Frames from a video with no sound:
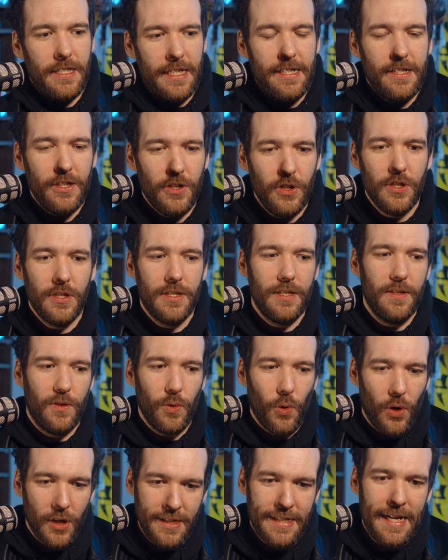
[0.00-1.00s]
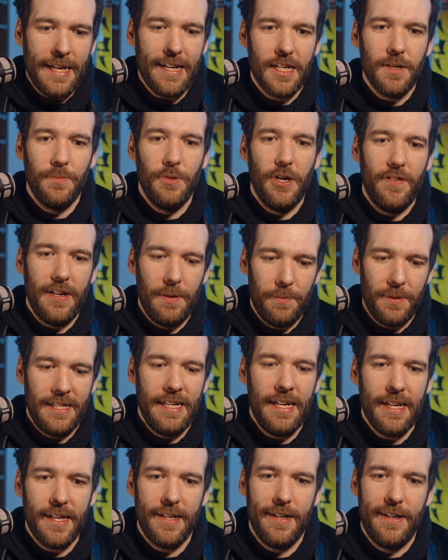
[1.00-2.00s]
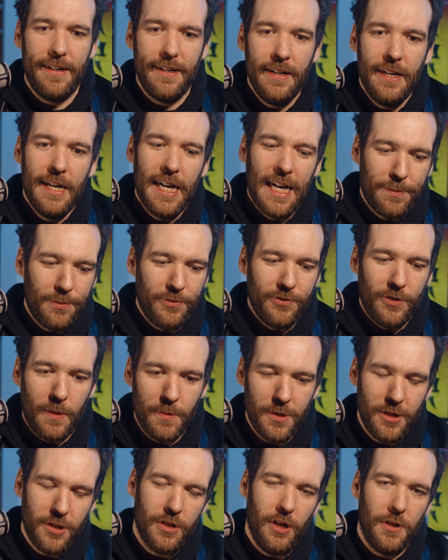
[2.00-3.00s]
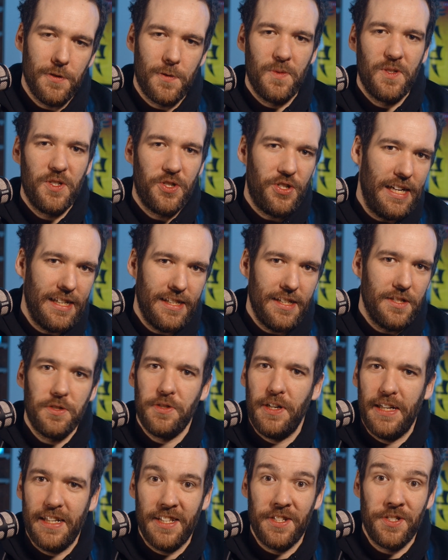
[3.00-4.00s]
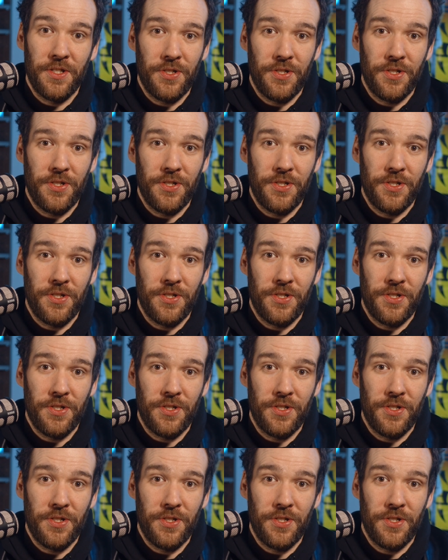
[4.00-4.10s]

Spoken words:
she does towards the end of the movie in particular. Her performance just goes from strength to strength to